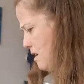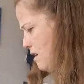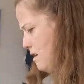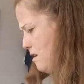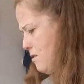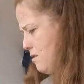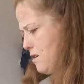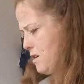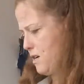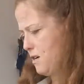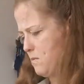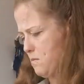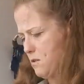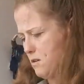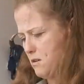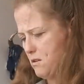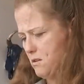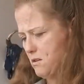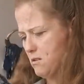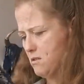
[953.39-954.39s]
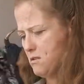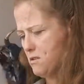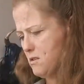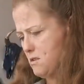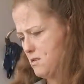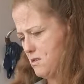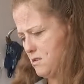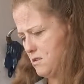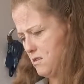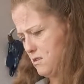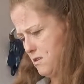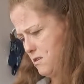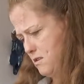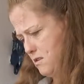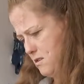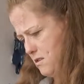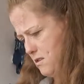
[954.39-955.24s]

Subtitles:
Oh, come on.